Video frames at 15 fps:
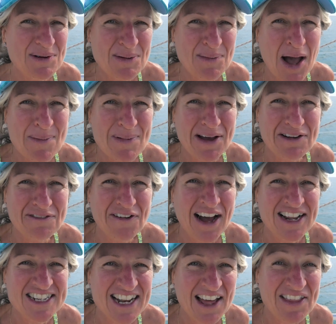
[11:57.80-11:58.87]
we might be able to
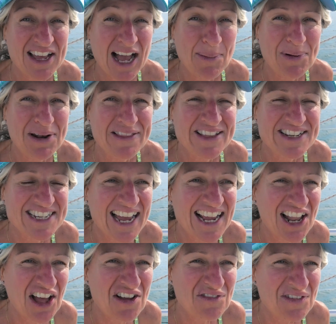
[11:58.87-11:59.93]
find another couple in the
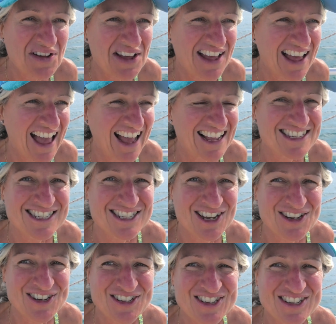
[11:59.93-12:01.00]
daylight and
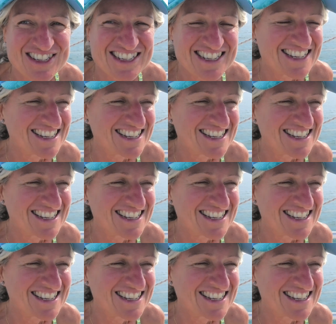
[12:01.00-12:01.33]
show you.